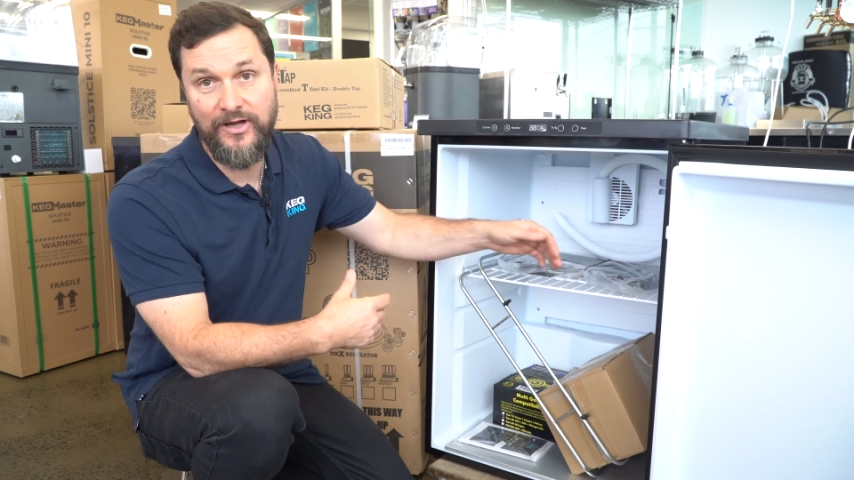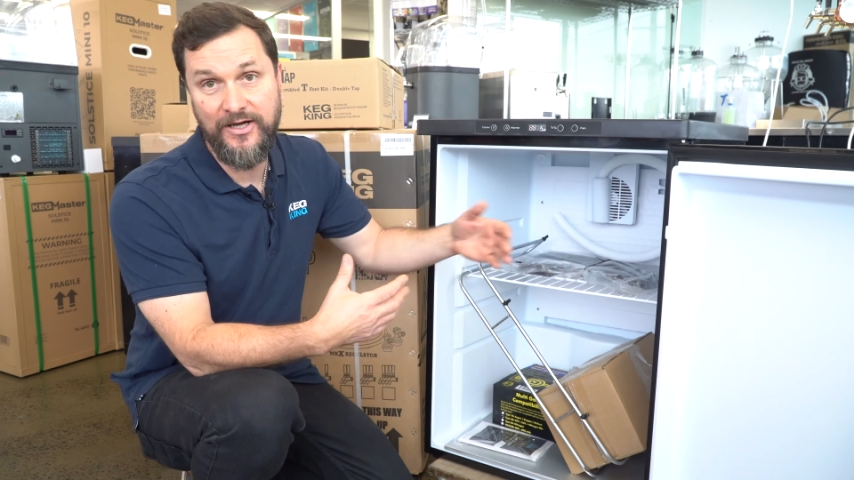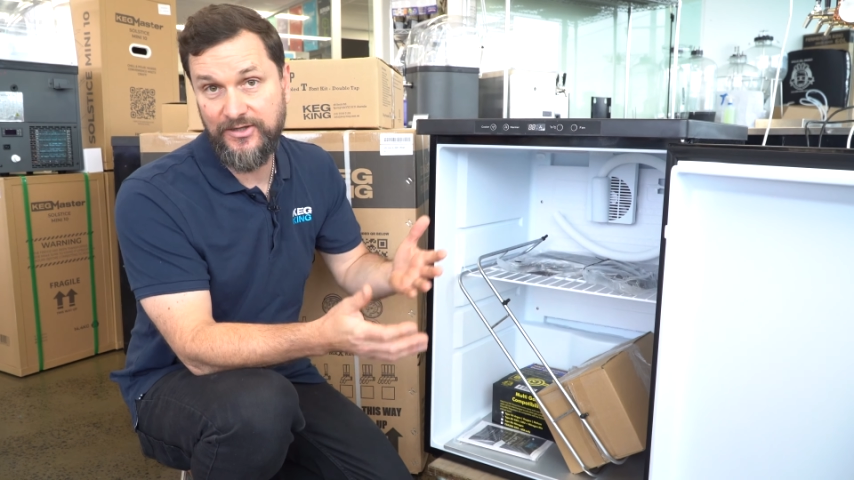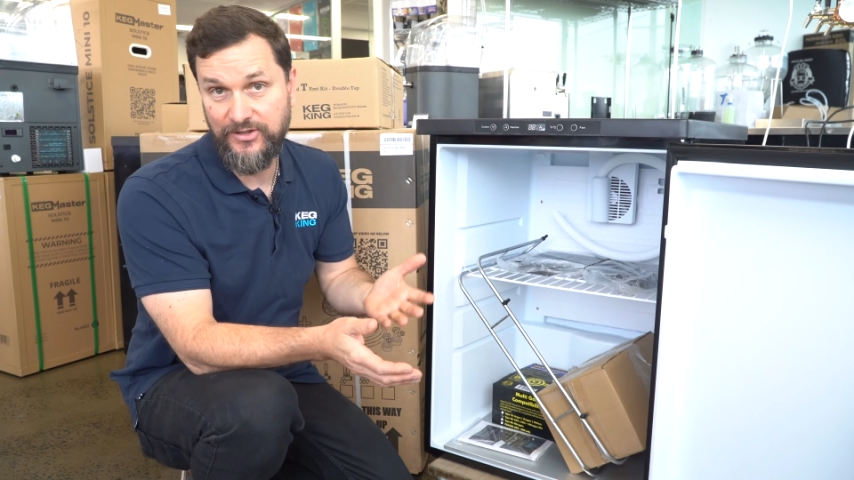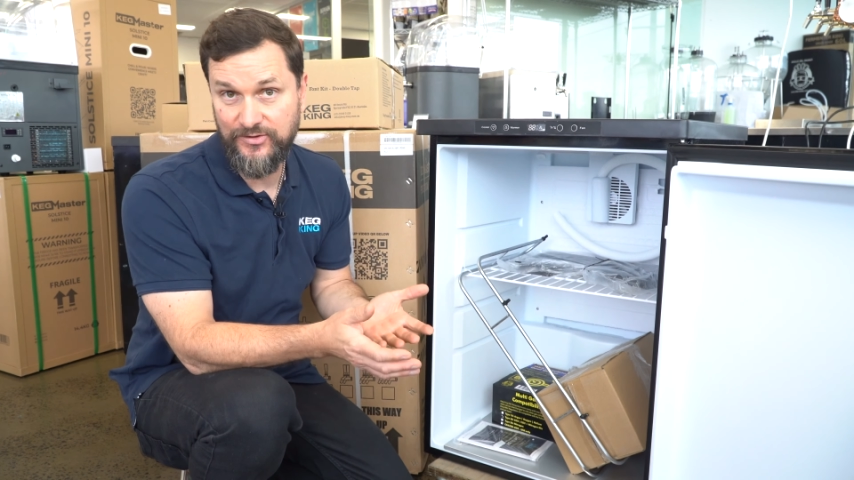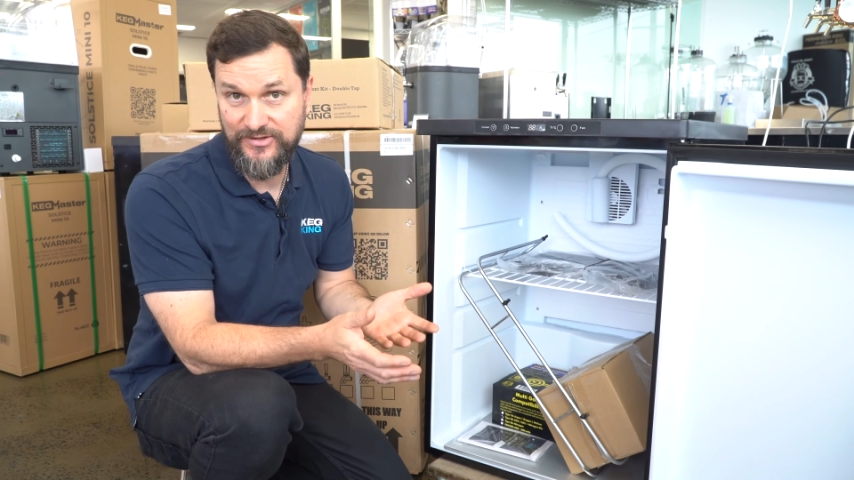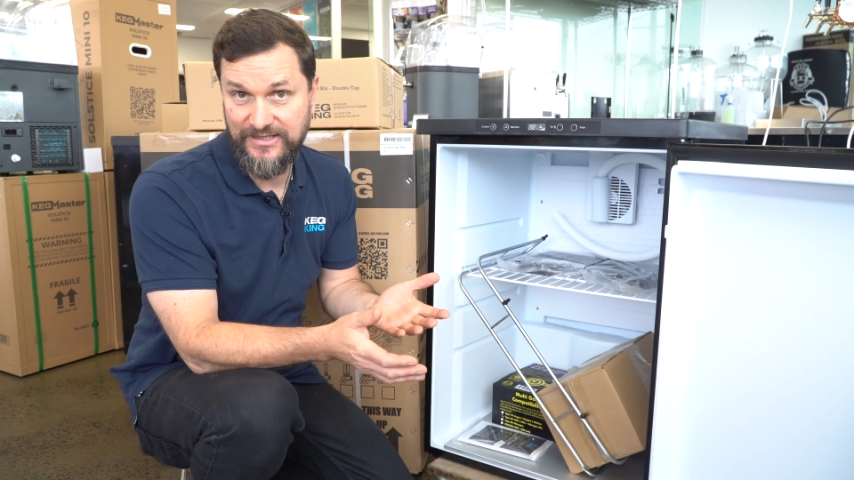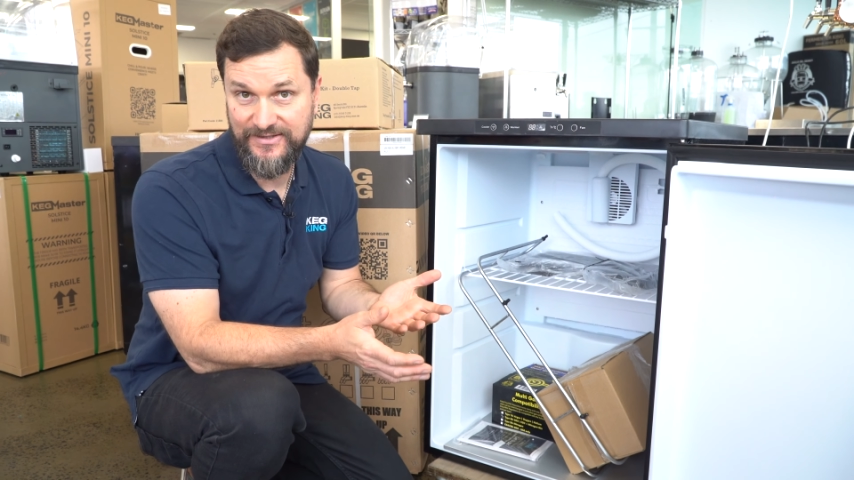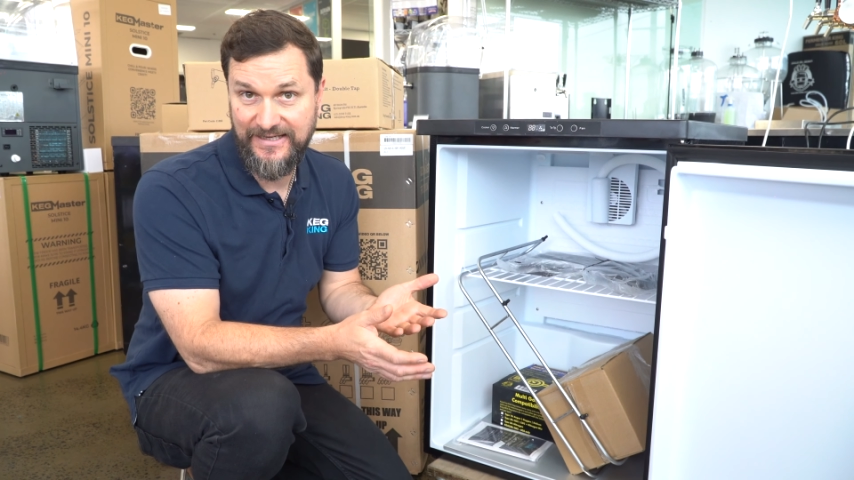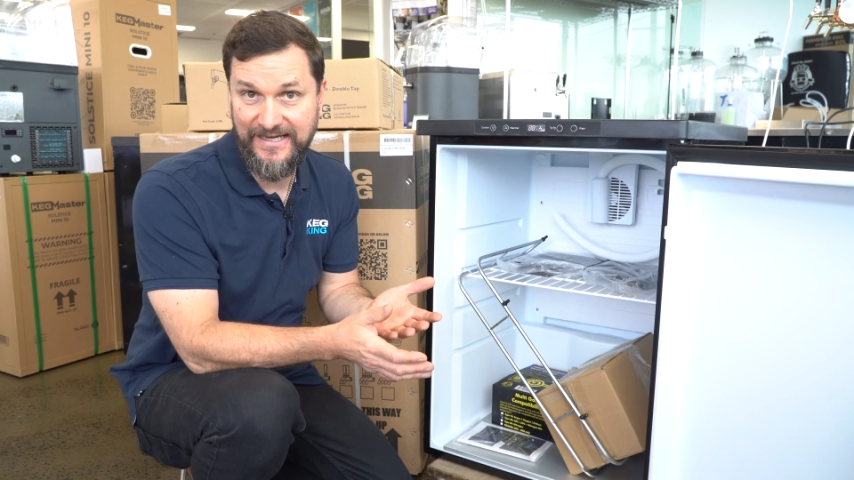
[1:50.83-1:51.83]
not going to use
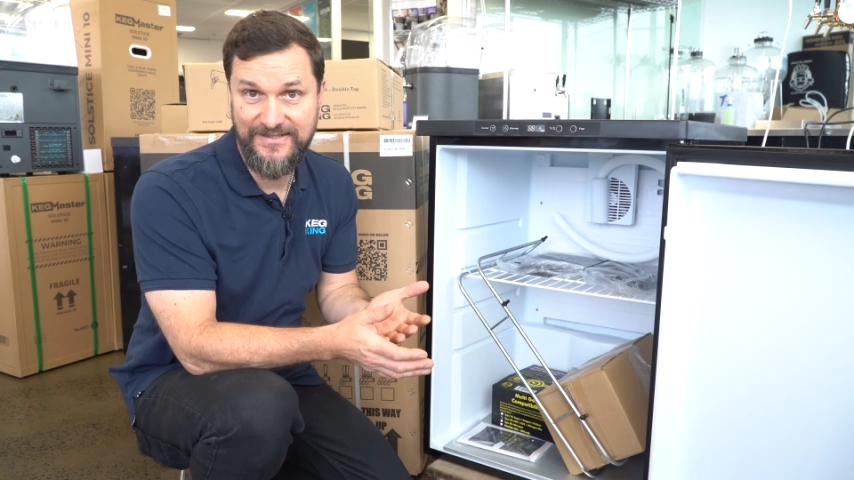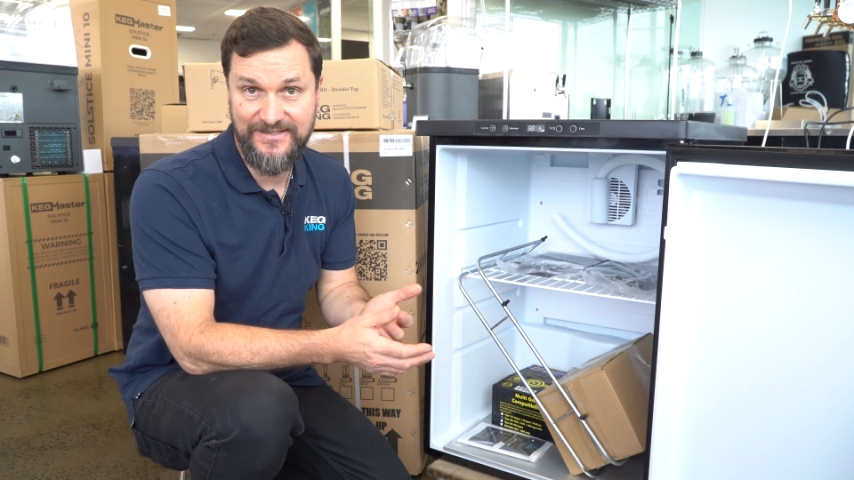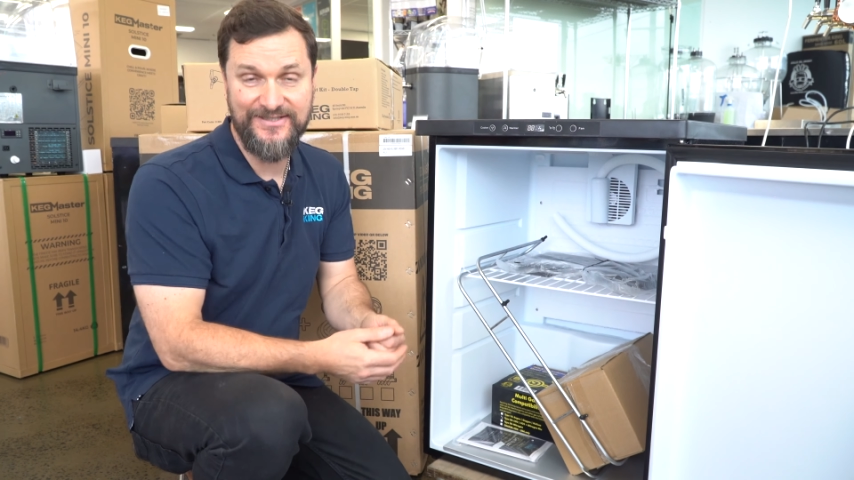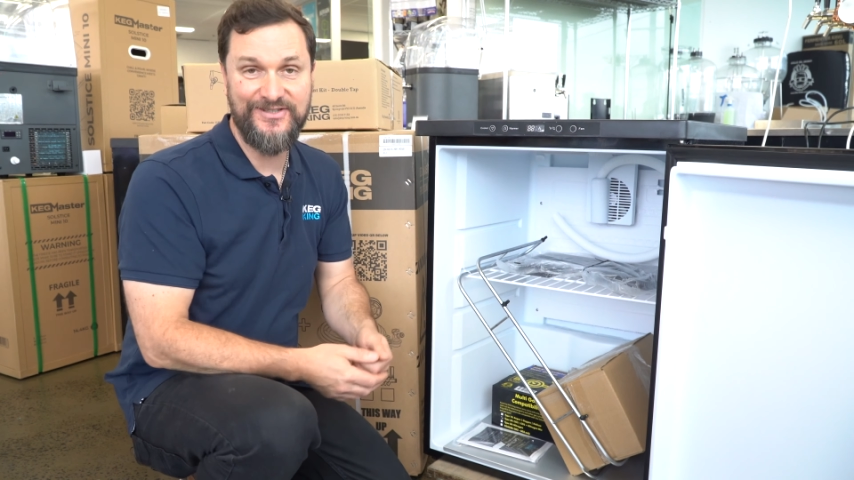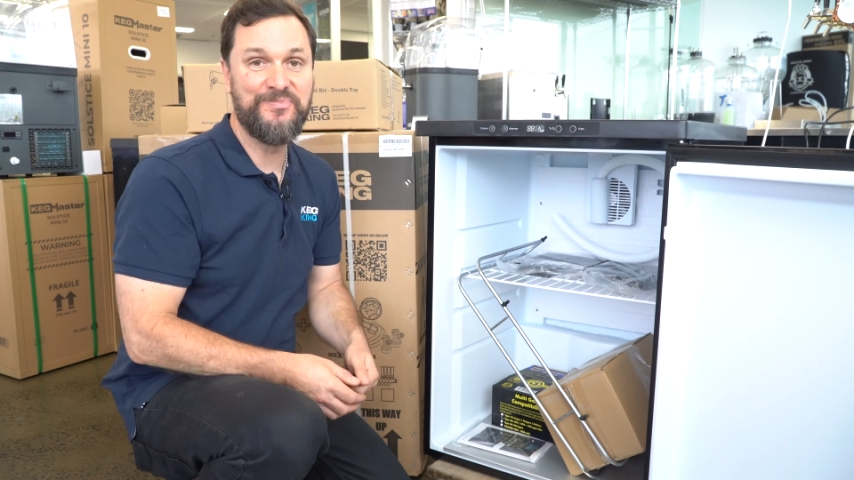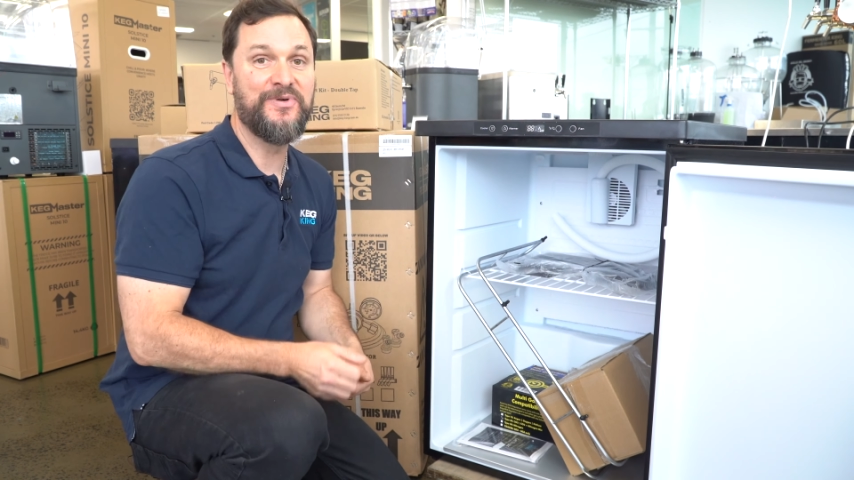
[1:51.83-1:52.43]
it as a keg system.